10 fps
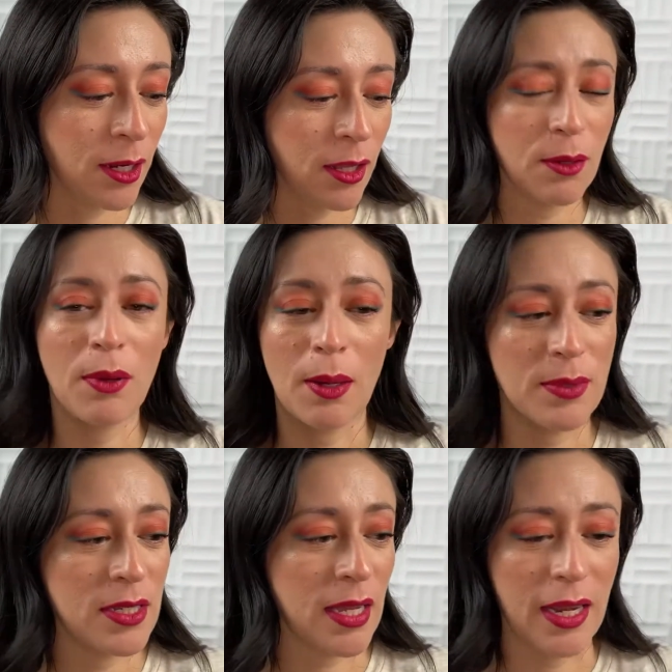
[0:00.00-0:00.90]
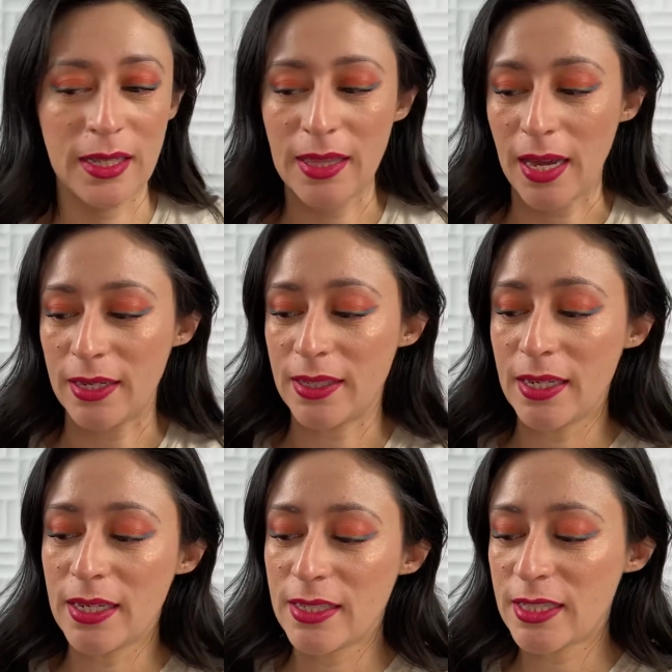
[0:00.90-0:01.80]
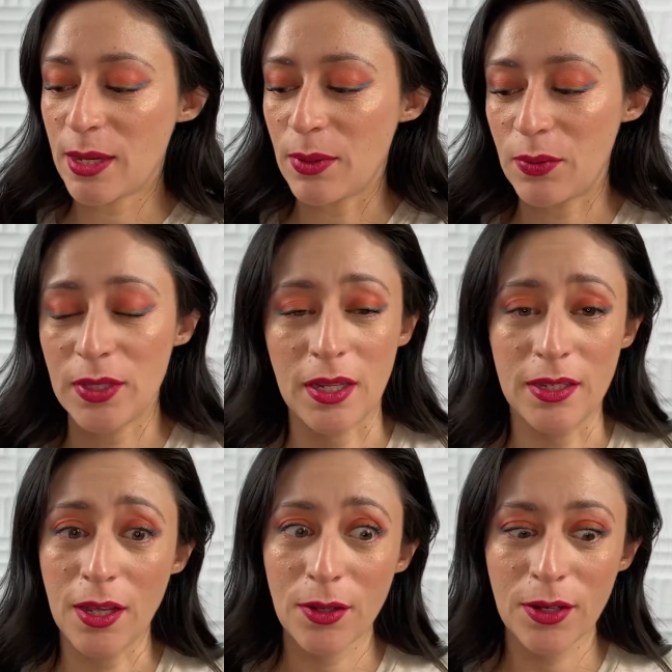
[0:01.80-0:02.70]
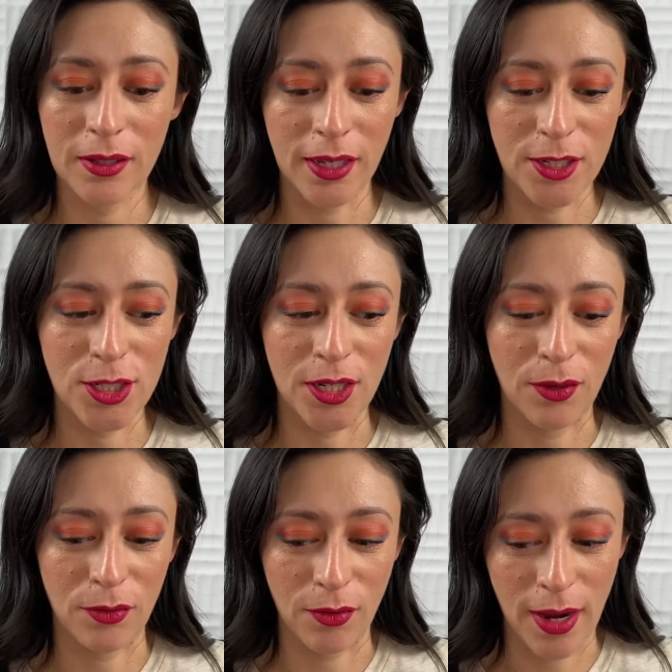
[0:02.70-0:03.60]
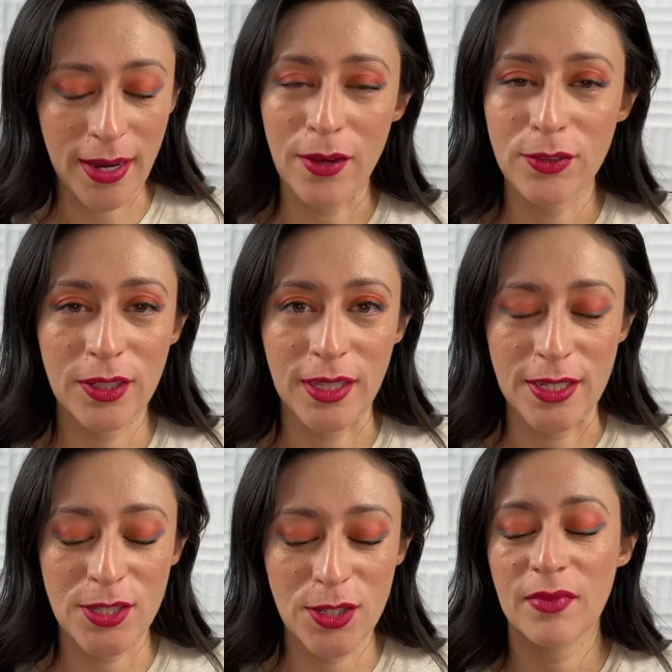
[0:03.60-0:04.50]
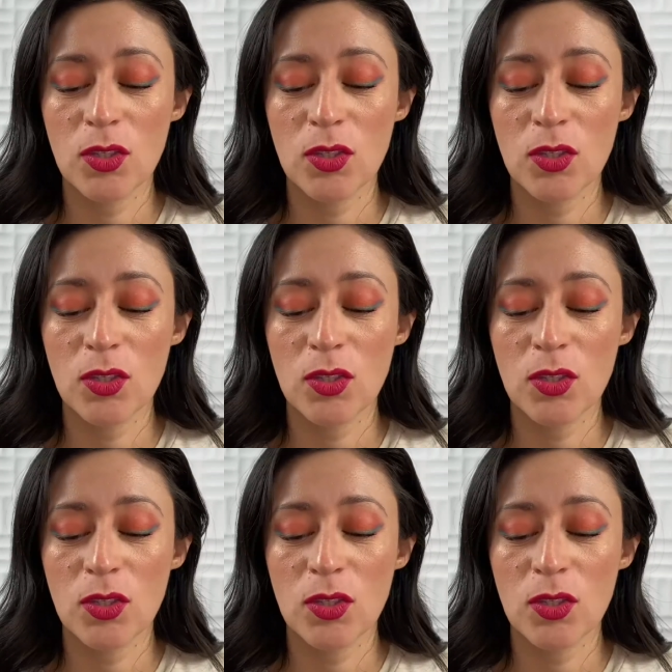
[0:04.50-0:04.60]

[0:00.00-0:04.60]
ColourPop decided that they needed to come out with another collection right after this.